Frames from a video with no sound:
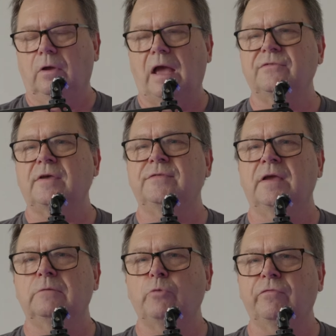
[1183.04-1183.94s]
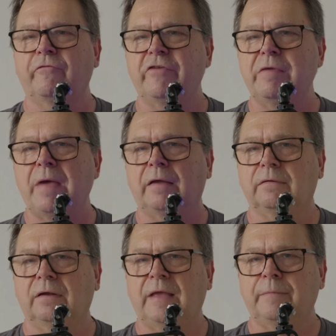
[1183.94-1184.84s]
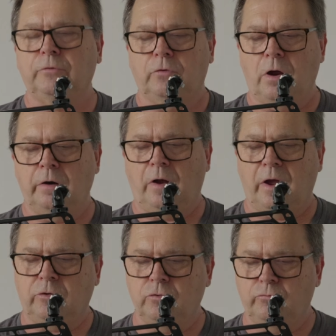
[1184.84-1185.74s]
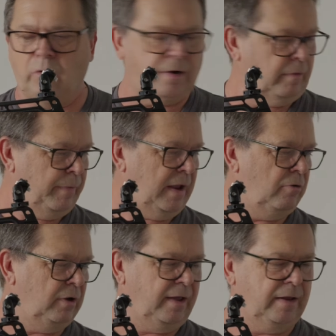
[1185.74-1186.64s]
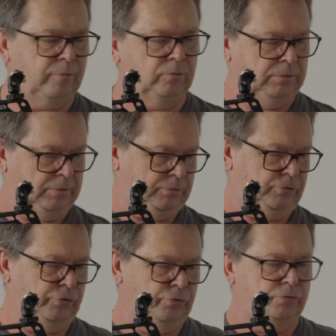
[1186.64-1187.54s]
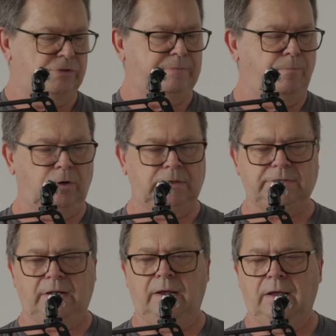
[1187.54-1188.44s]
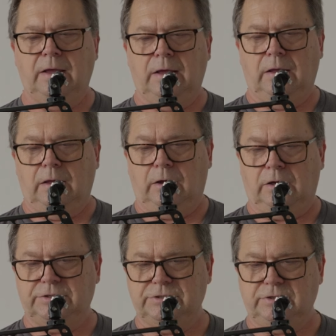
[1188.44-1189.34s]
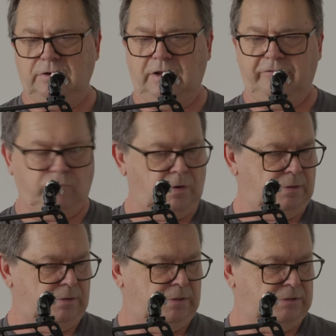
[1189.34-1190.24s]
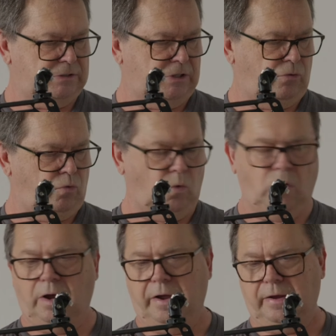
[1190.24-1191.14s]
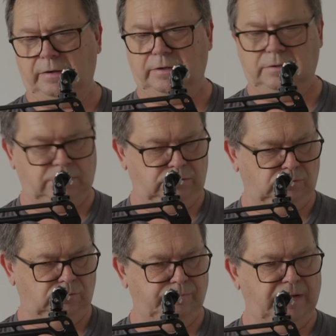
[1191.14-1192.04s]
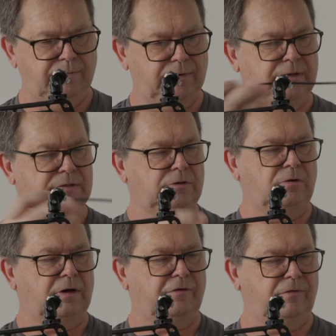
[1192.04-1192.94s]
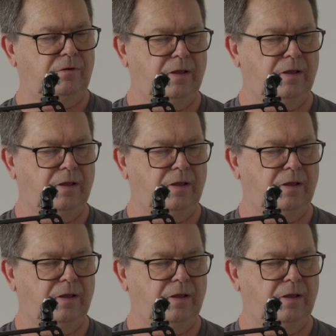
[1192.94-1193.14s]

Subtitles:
As I said, with the V-mount adapter on, I could run a power cable to the monitor. I just don't have one that's quite, oh, maybe that's long enough.